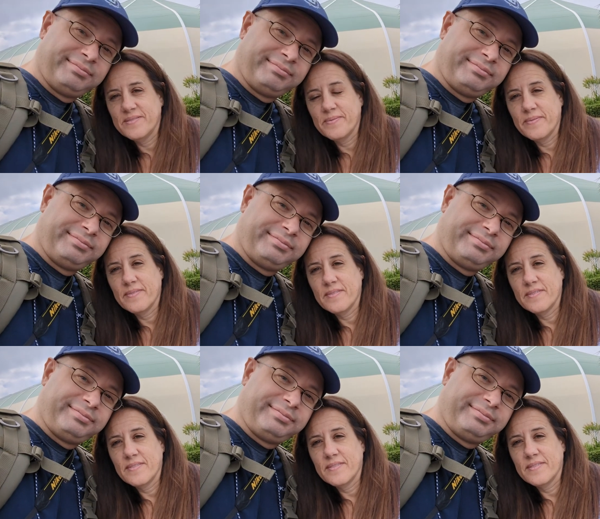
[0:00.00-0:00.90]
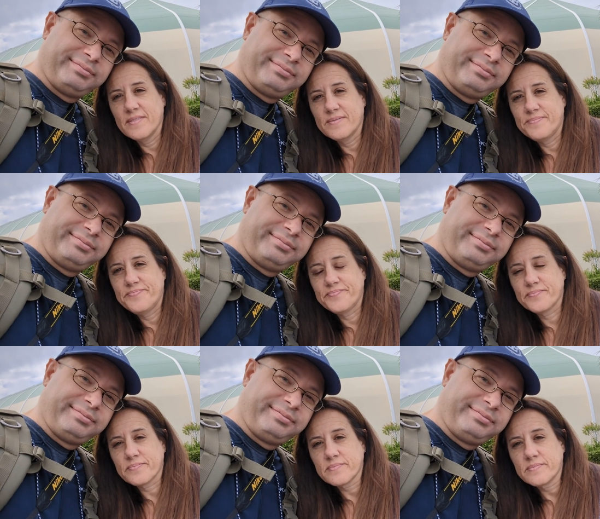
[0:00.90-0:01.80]

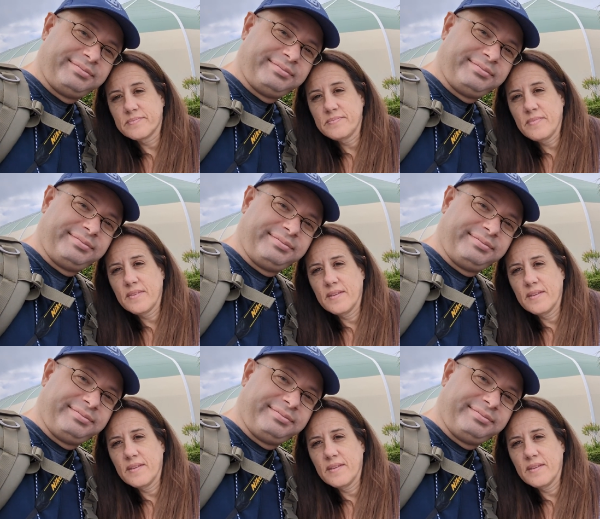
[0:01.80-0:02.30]
No one is speaking in this clip.